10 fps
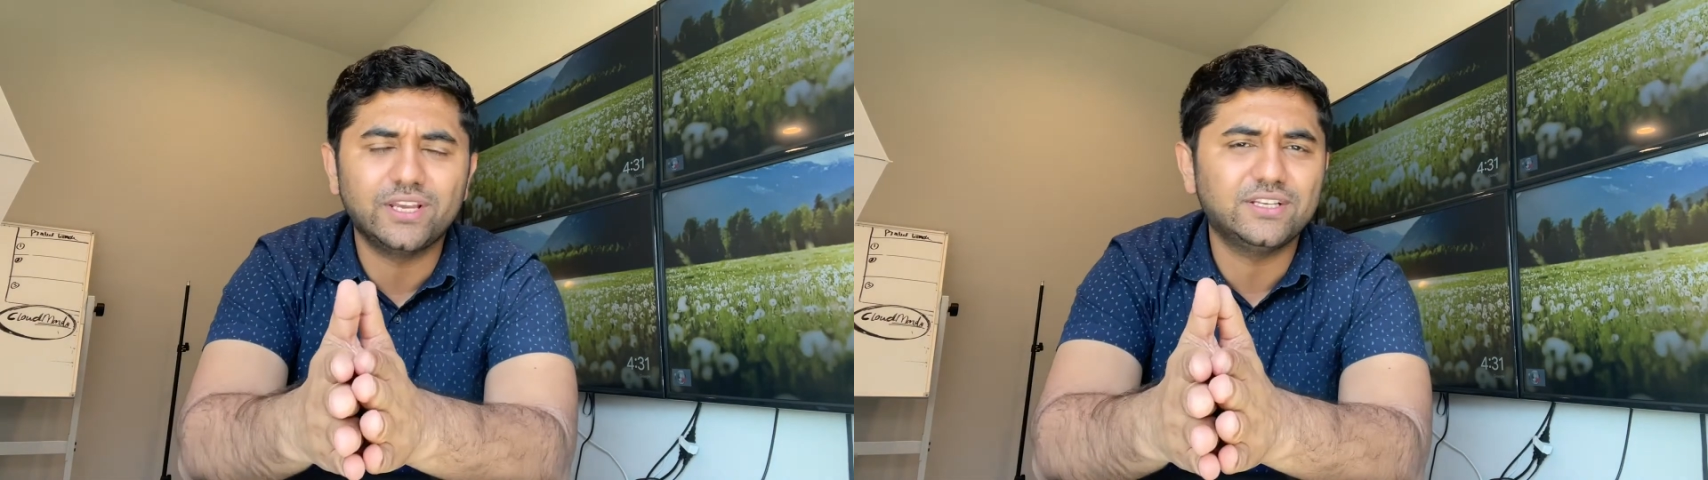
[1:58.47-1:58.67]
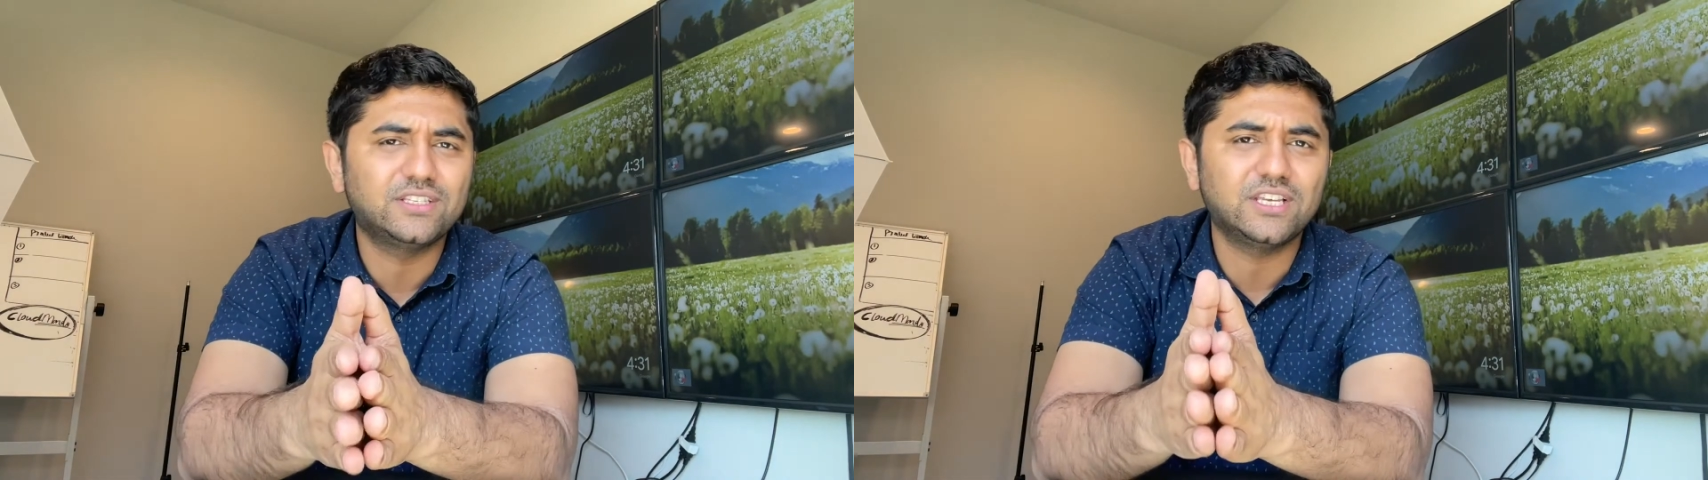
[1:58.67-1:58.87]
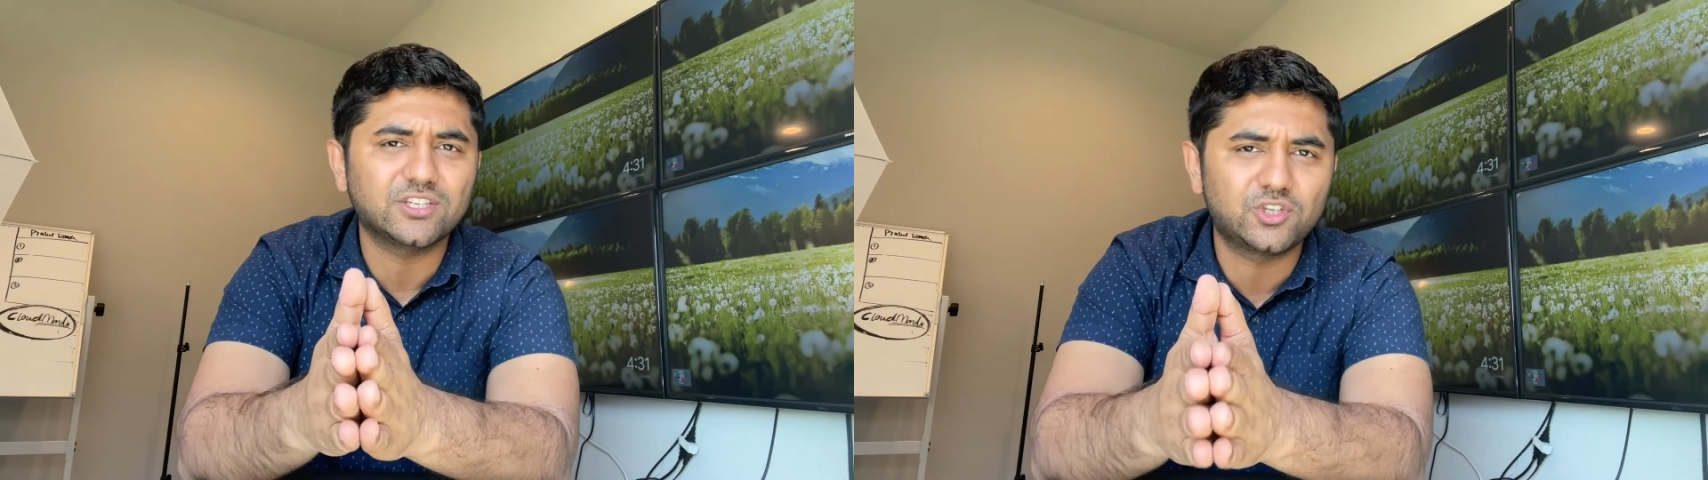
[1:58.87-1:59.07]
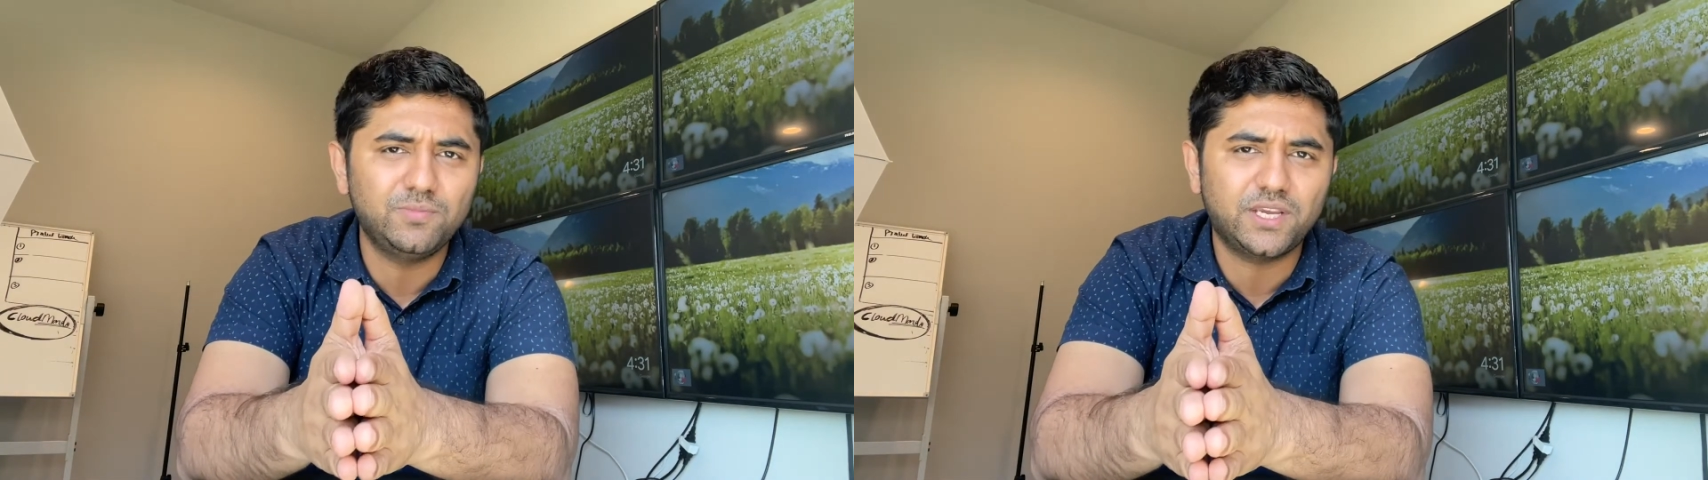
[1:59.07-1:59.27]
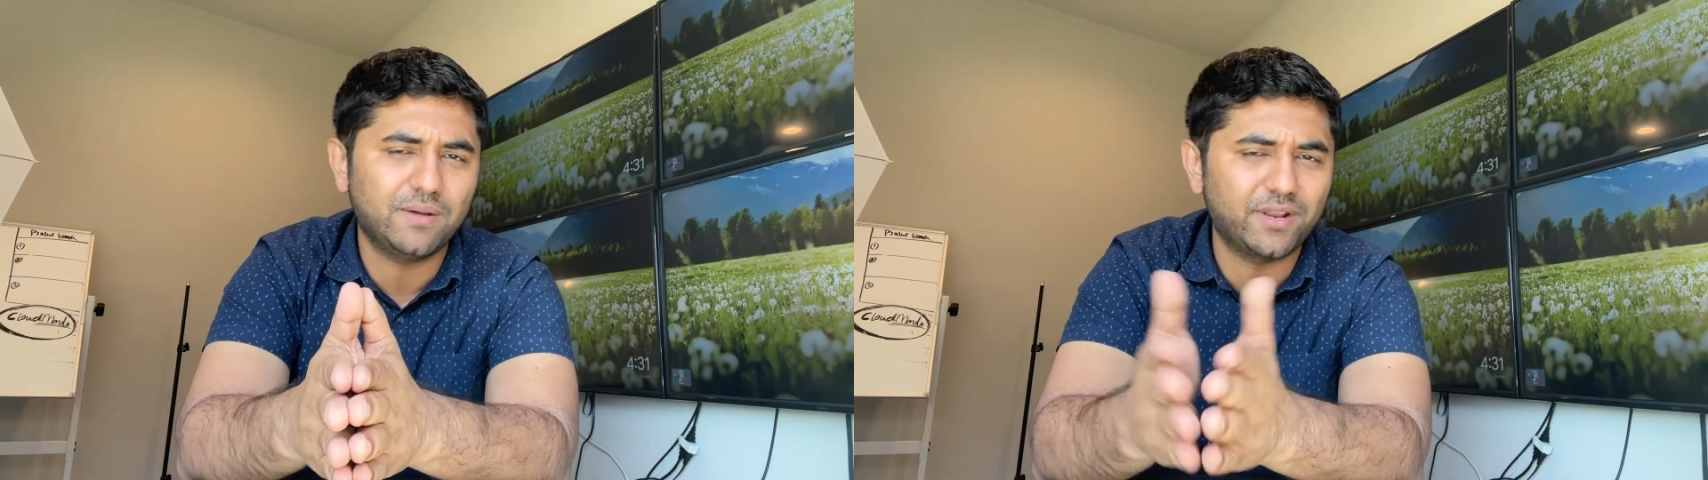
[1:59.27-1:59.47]
is just to
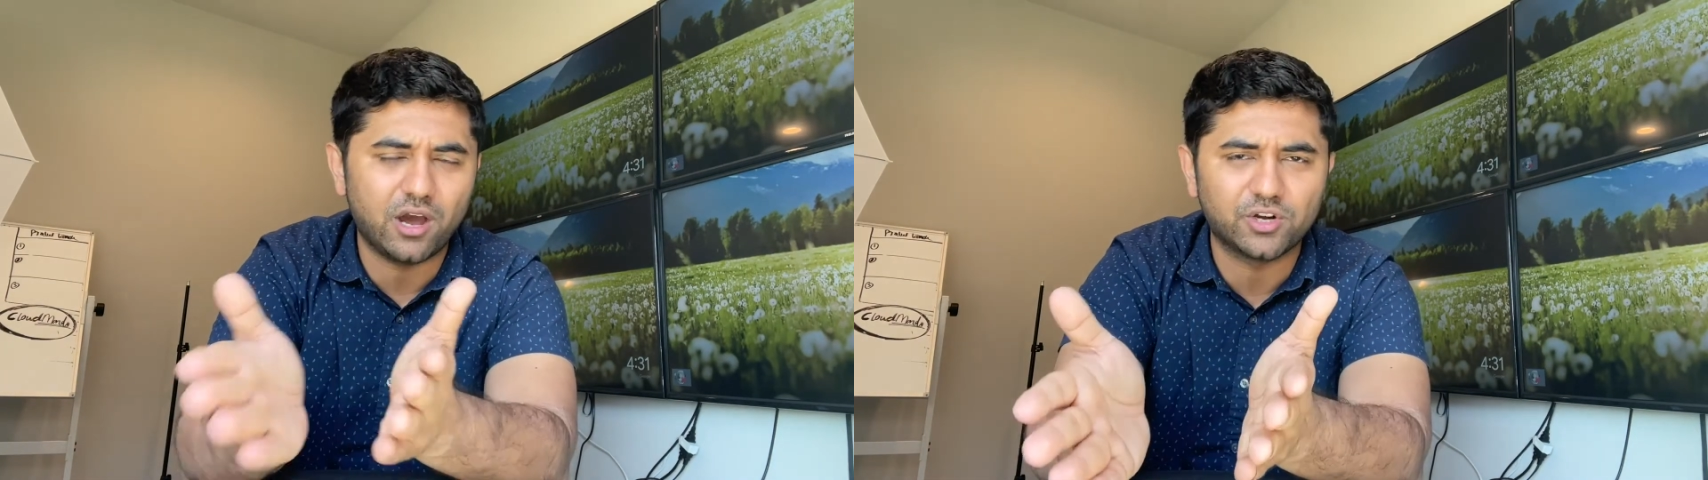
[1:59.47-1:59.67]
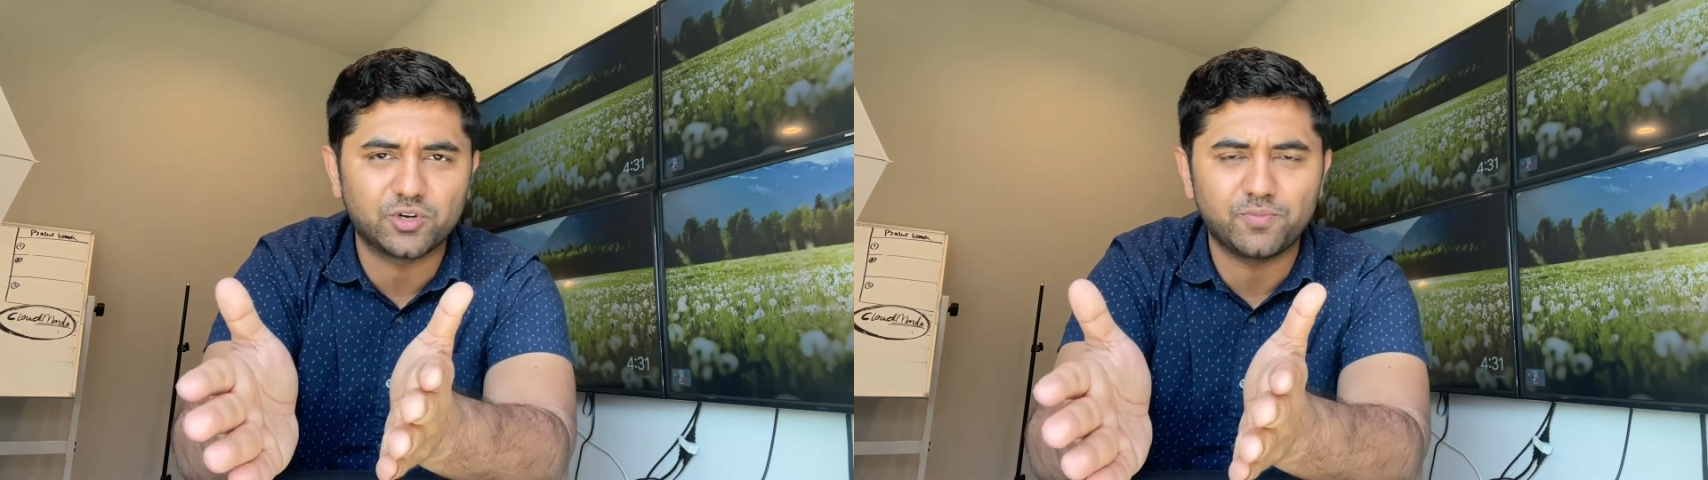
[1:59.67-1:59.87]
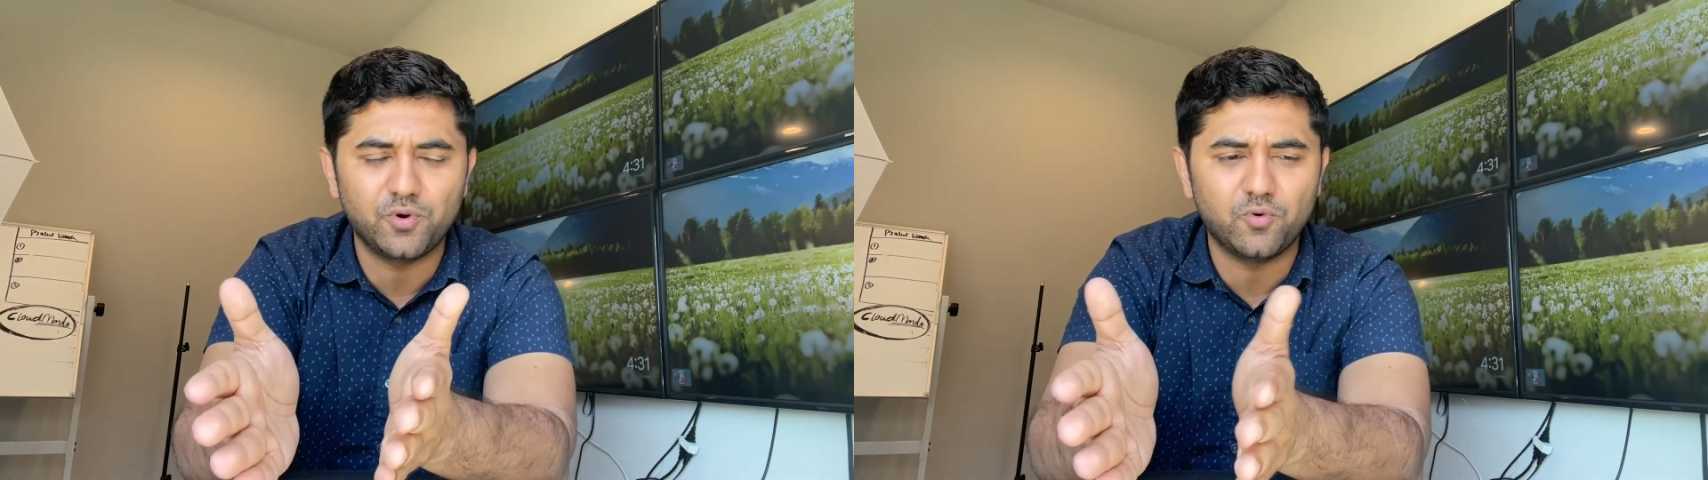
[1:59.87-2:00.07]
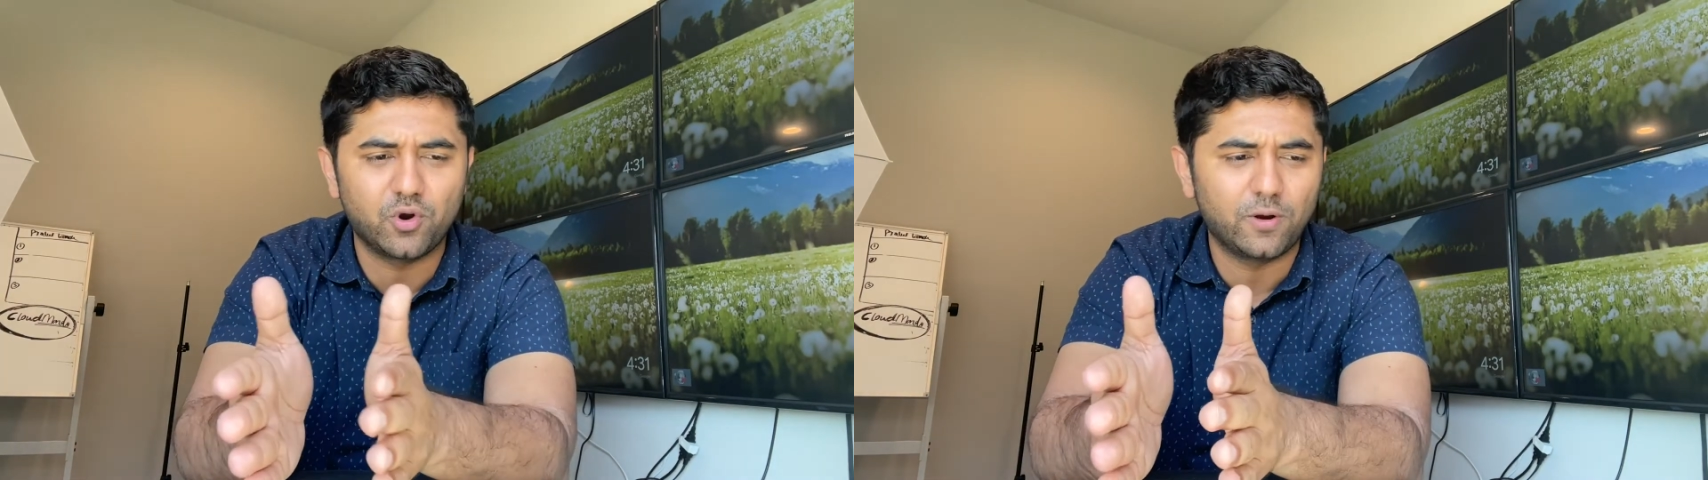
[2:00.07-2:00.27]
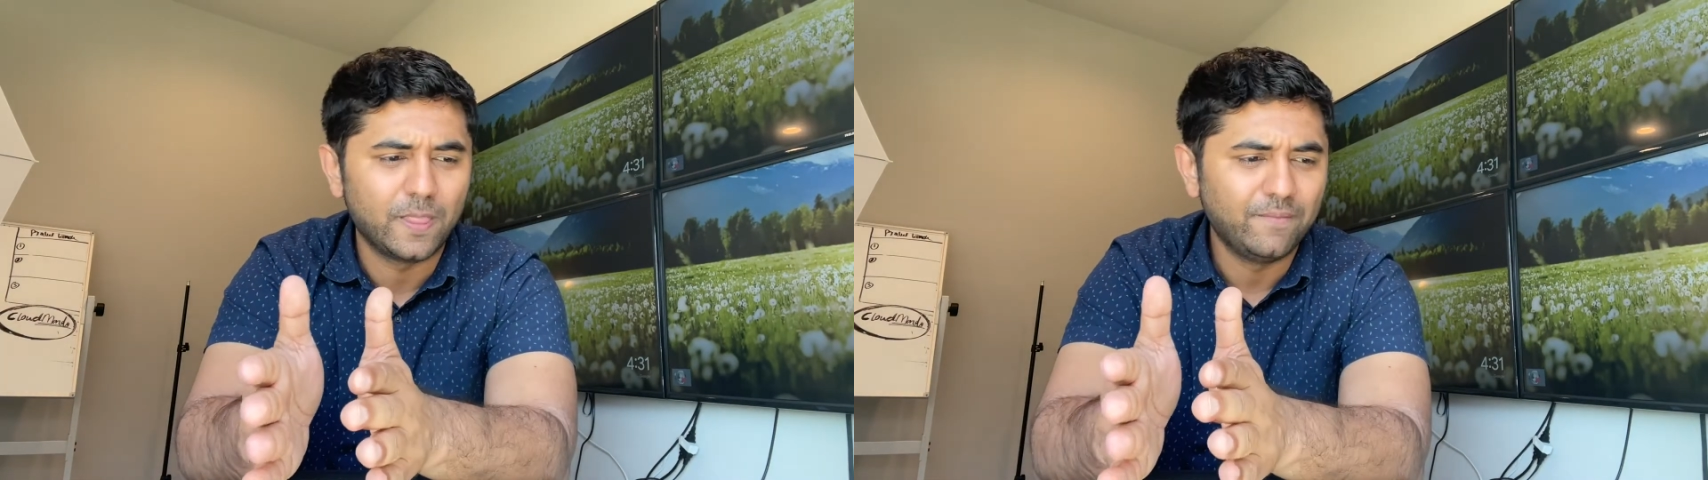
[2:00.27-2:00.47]
become an
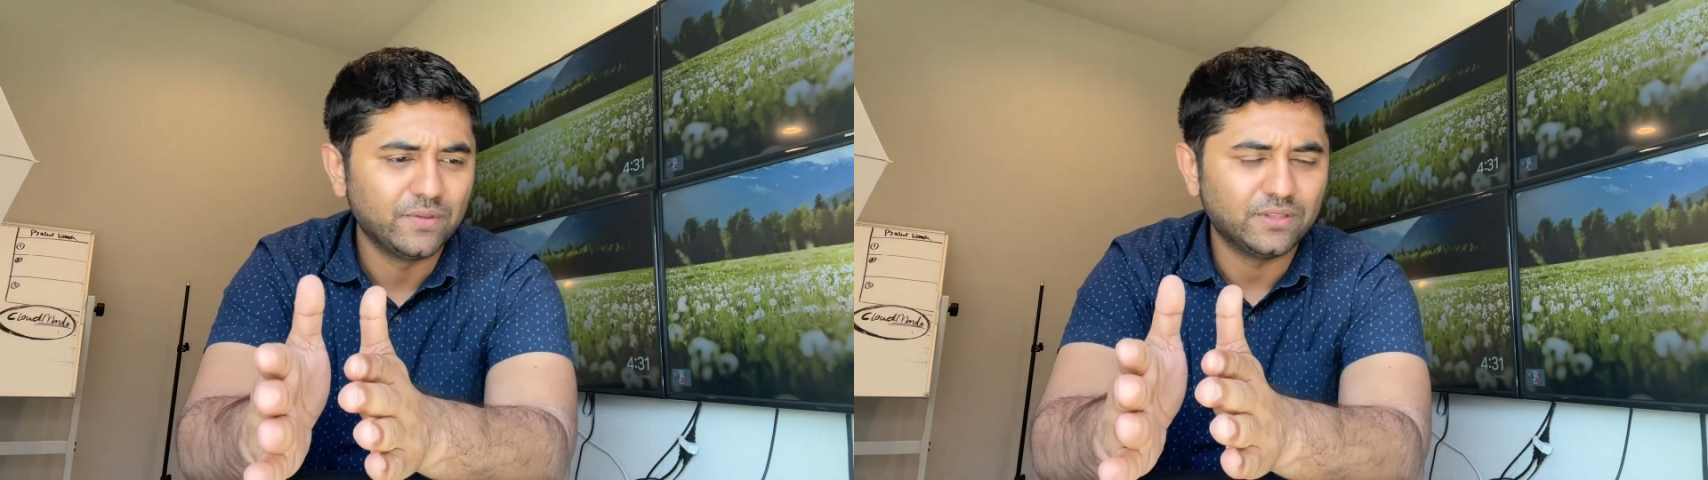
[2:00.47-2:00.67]
entrepreneur,